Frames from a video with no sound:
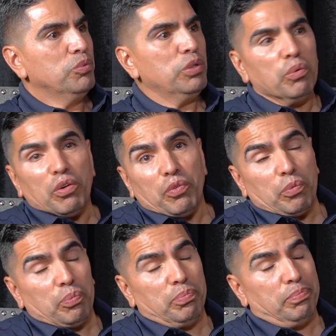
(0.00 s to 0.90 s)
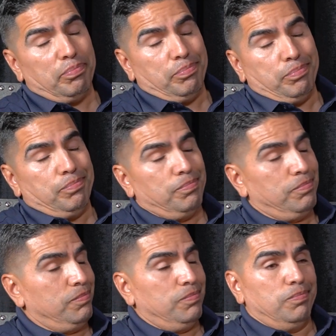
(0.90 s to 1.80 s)
We work for
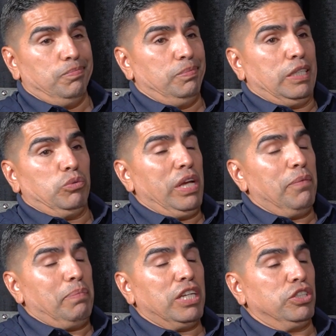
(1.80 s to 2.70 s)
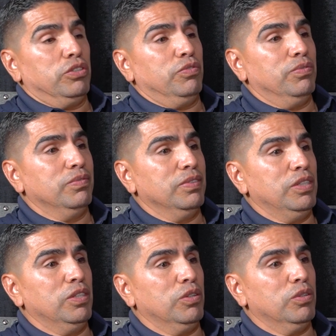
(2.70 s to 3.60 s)
because we have passion,
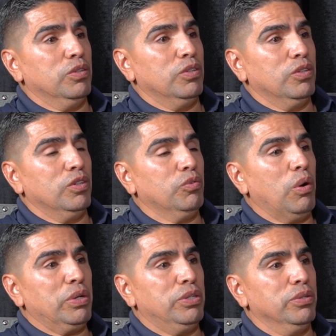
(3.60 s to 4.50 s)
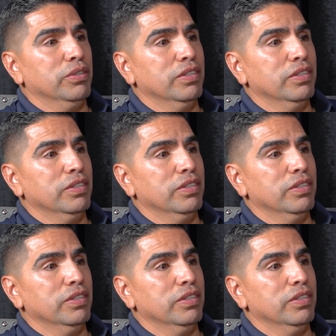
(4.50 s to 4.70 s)
of what we do.